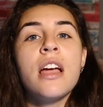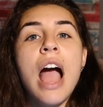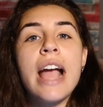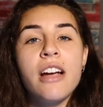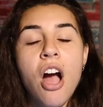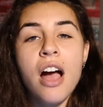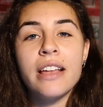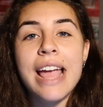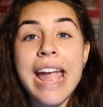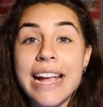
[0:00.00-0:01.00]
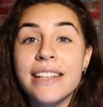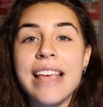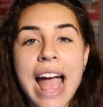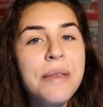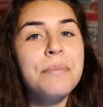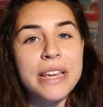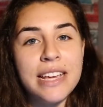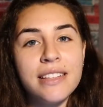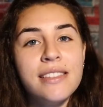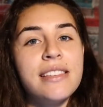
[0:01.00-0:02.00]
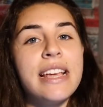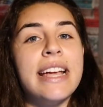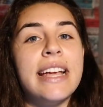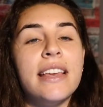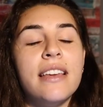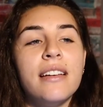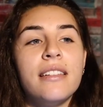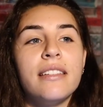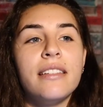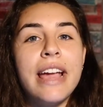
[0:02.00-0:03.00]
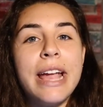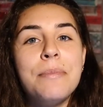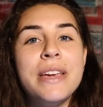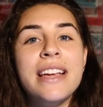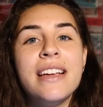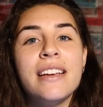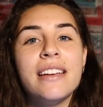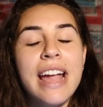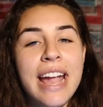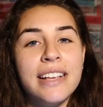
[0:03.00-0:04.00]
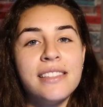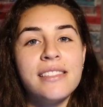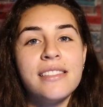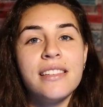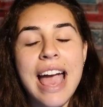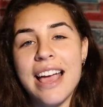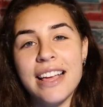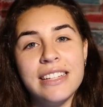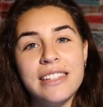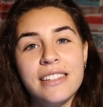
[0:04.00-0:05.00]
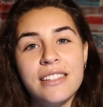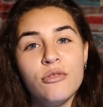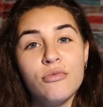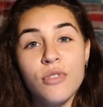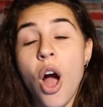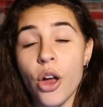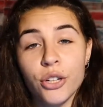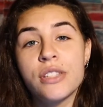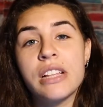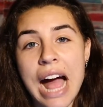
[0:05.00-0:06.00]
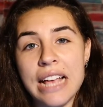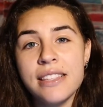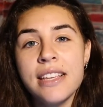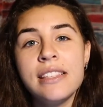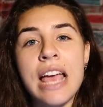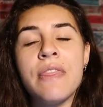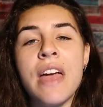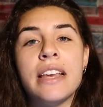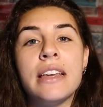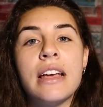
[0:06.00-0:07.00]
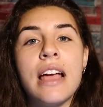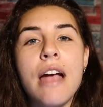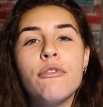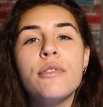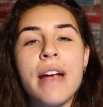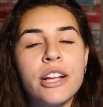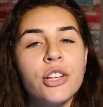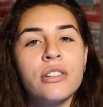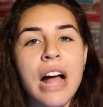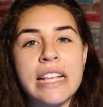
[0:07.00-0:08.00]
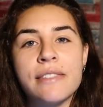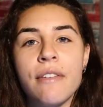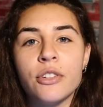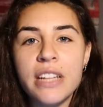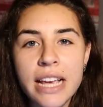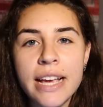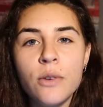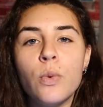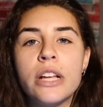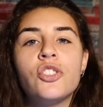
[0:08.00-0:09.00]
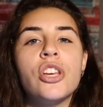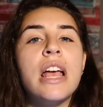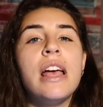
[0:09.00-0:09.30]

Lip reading: I got A's and B's in AP, ACE, and honors classes, and then every regular class I've ever taken, which